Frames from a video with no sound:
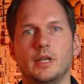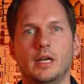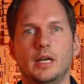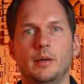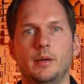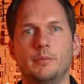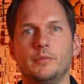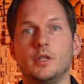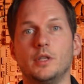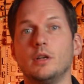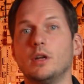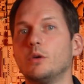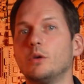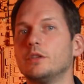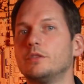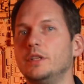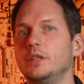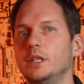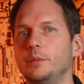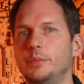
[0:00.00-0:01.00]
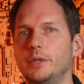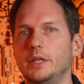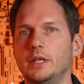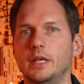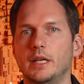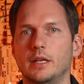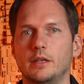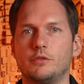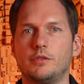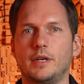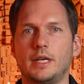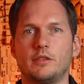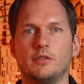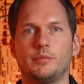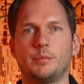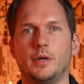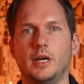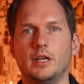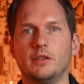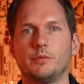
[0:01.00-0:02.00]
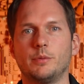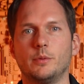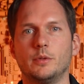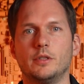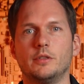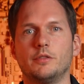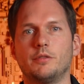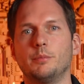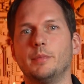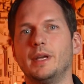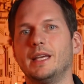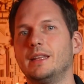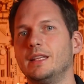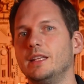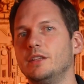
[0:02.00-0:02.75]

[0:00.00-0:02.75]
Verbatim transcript: The lower TDP and attractive price points make